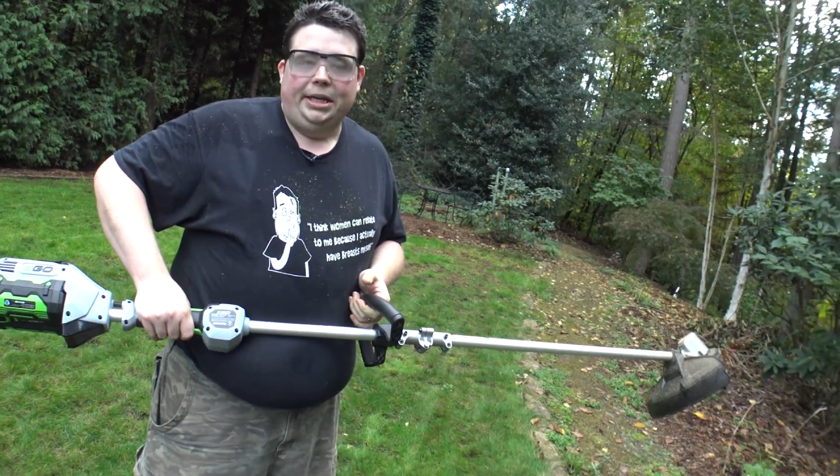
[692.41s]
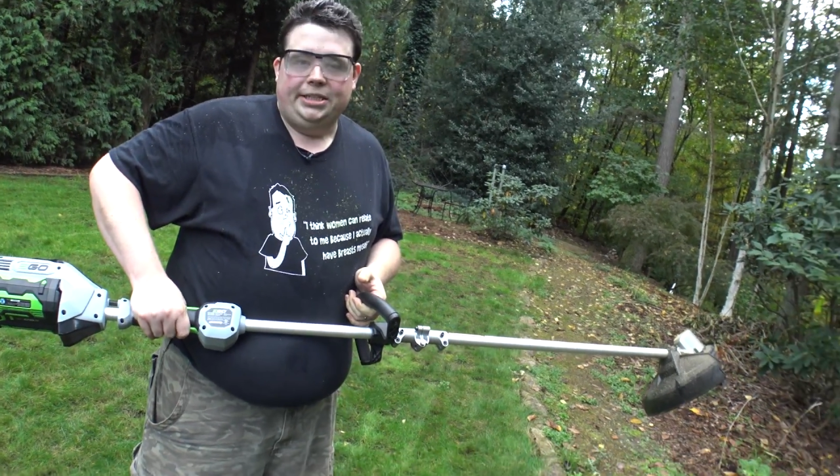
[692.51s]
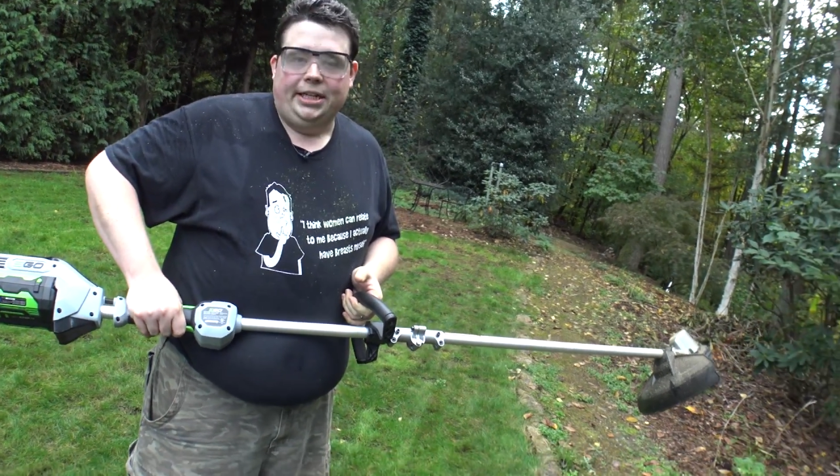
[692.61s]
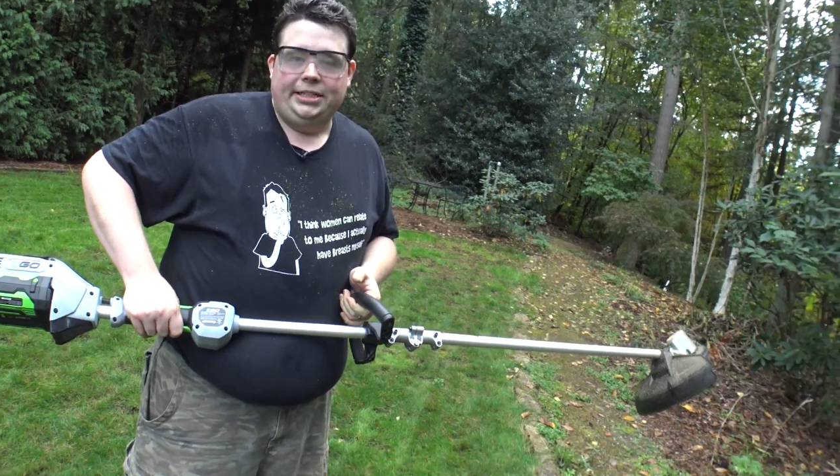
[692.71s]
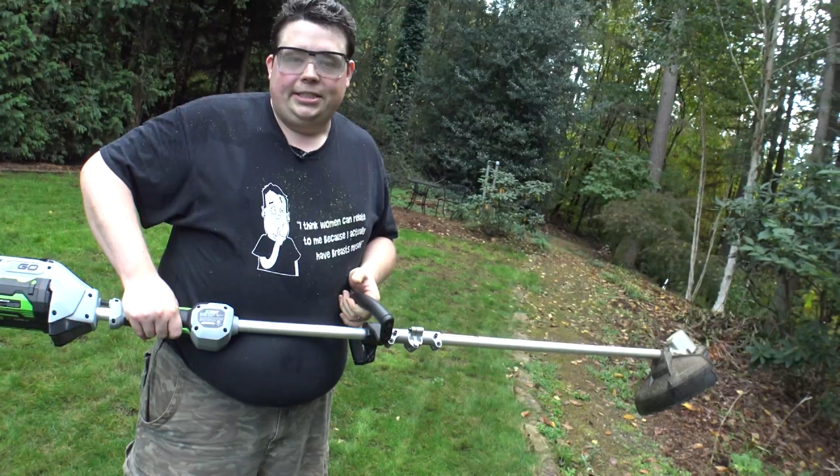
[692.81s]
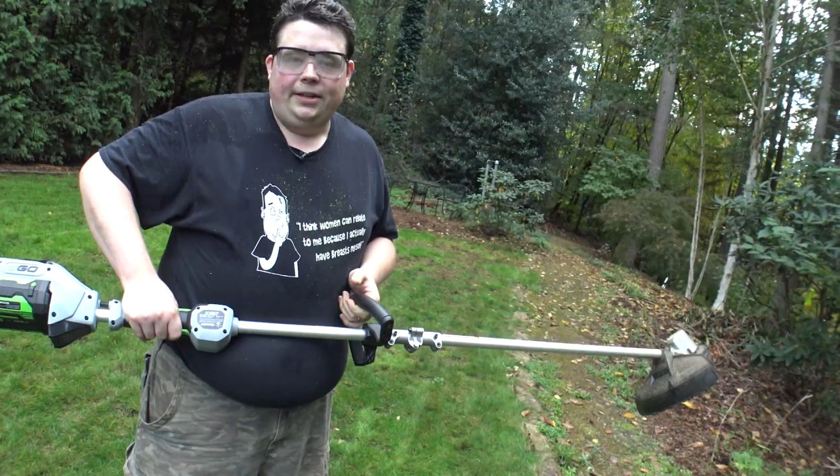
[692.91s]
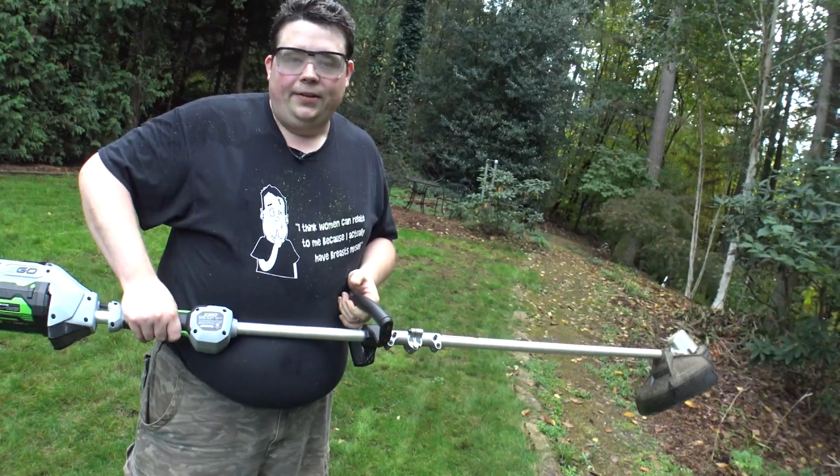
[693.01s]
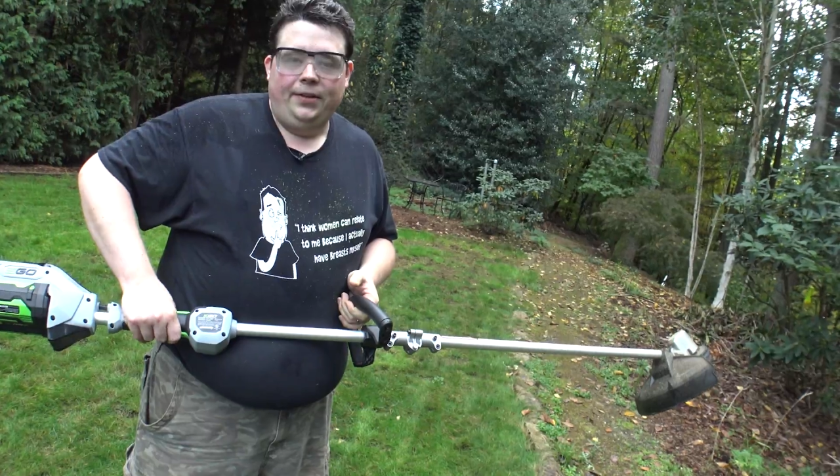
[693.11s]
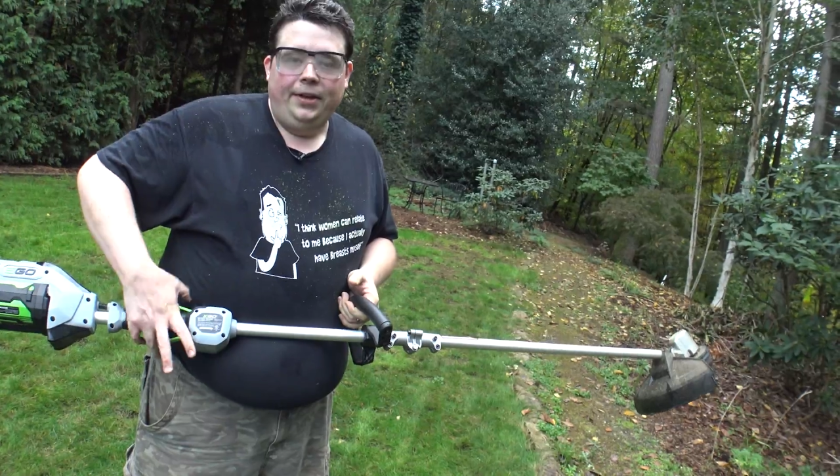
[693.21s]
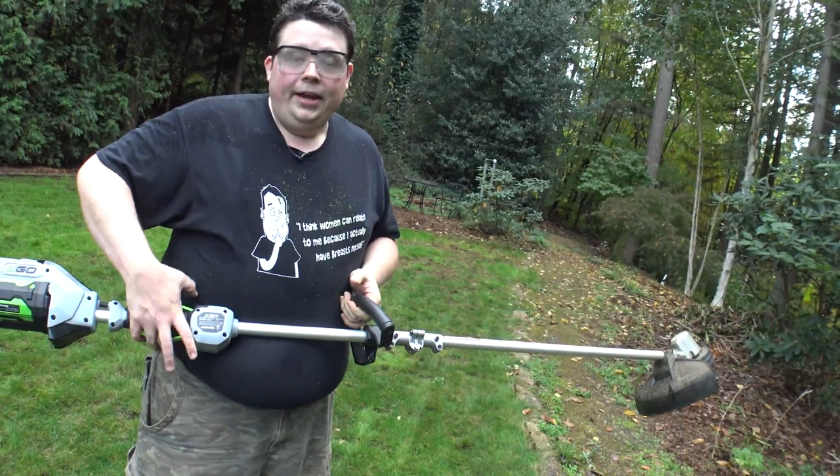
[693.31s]
business.
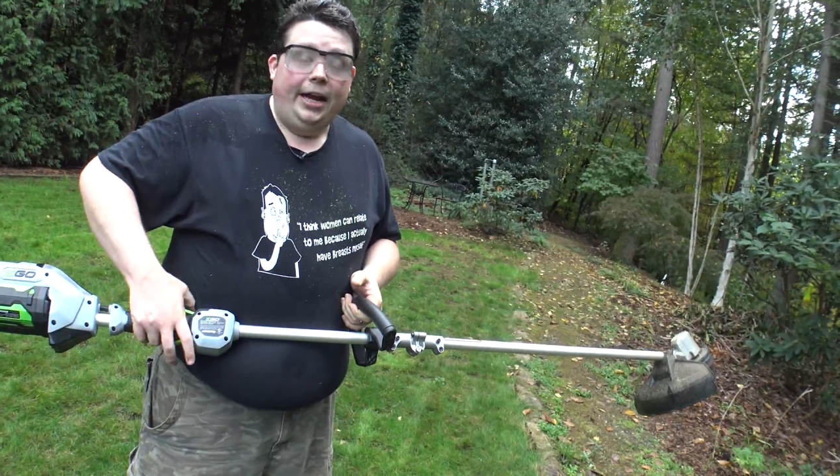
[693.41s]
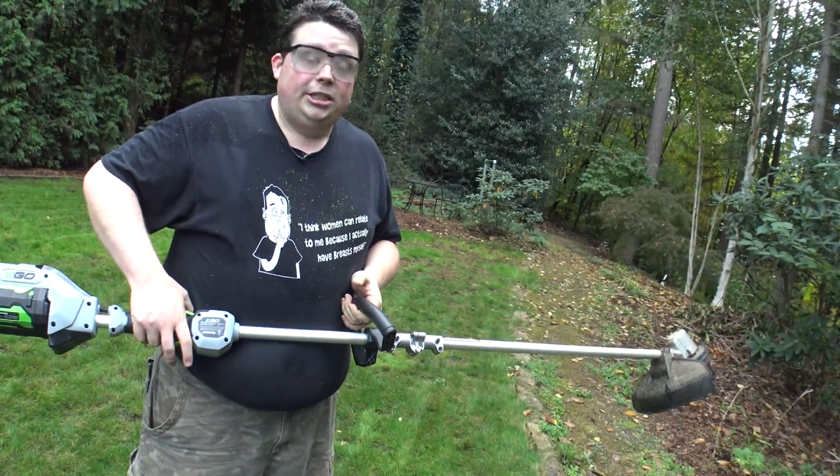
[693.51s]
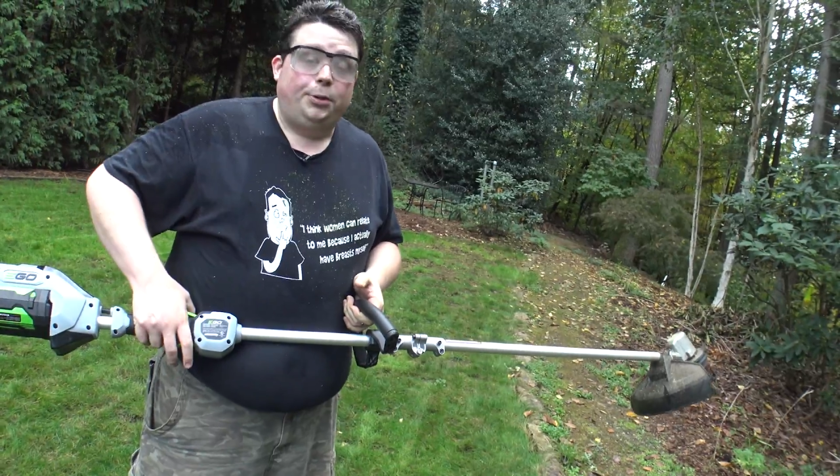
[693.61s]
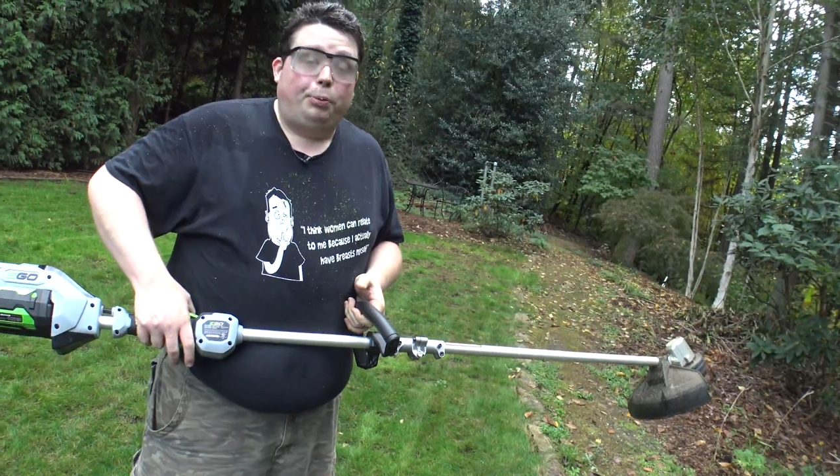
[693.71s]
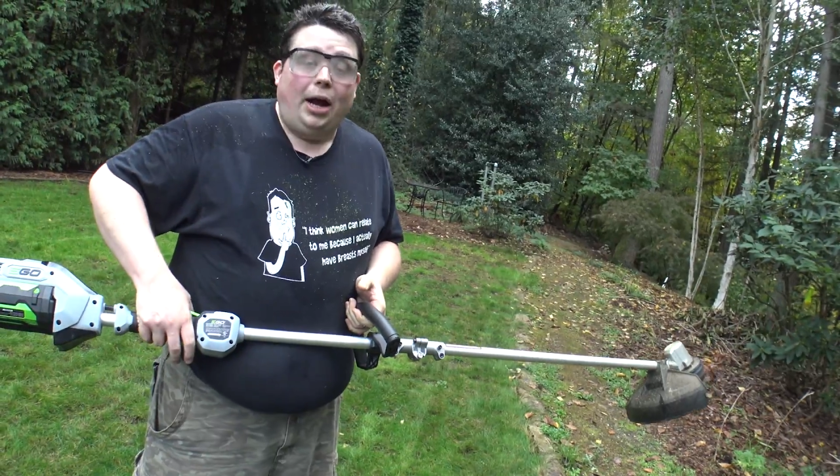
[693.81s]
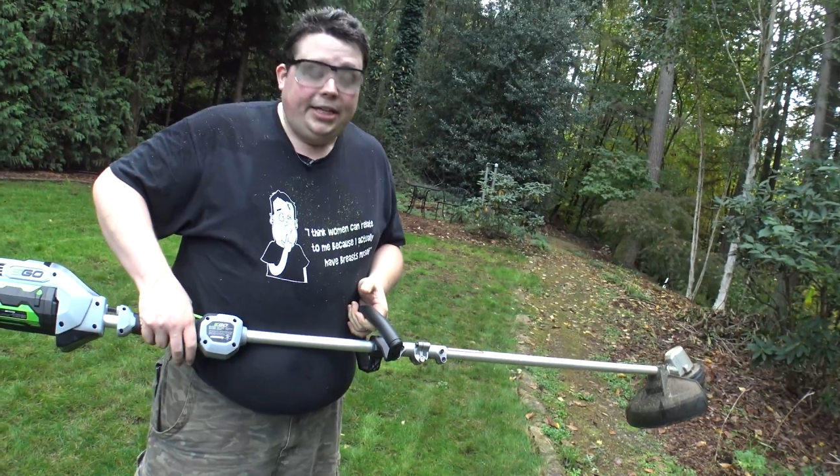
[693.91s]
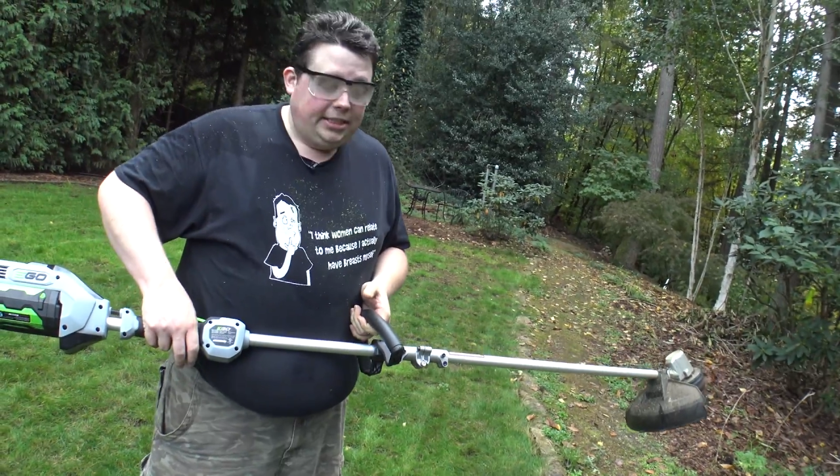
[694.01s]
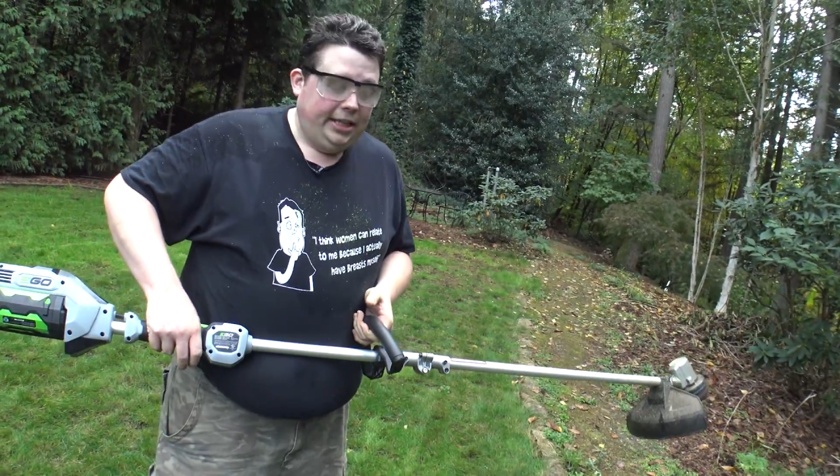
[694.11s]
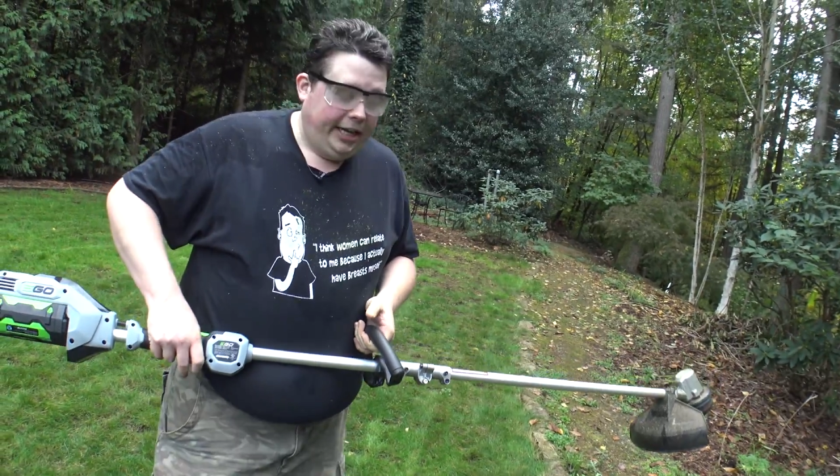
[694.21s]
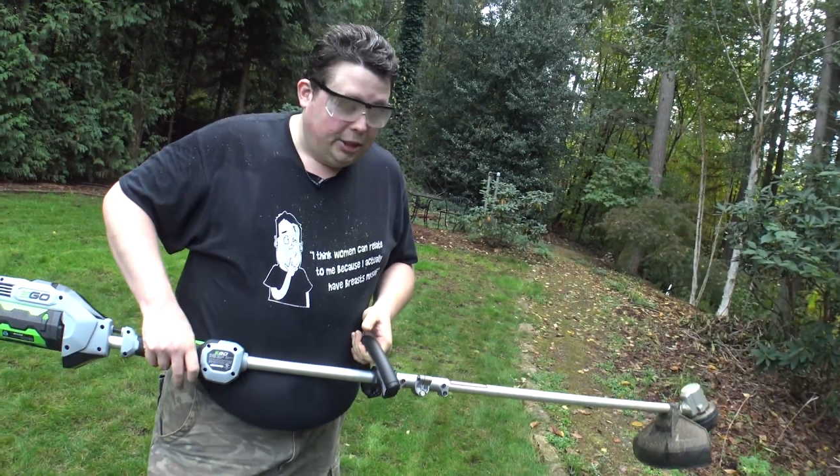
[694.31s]
And
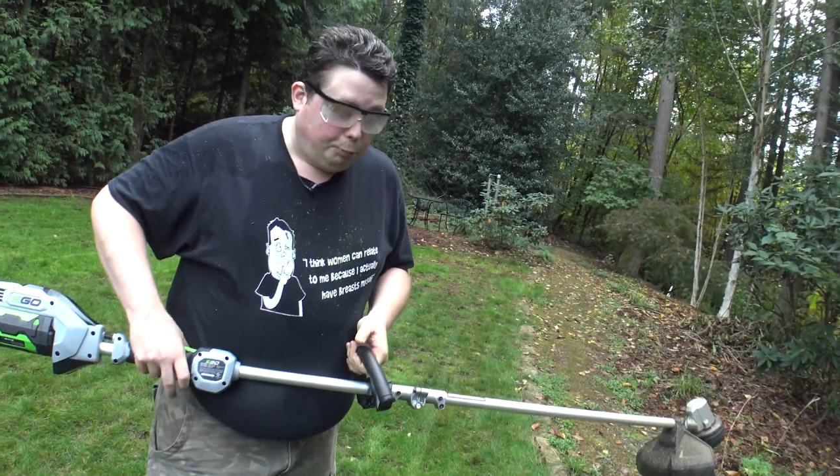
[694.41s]
surprisingly, it's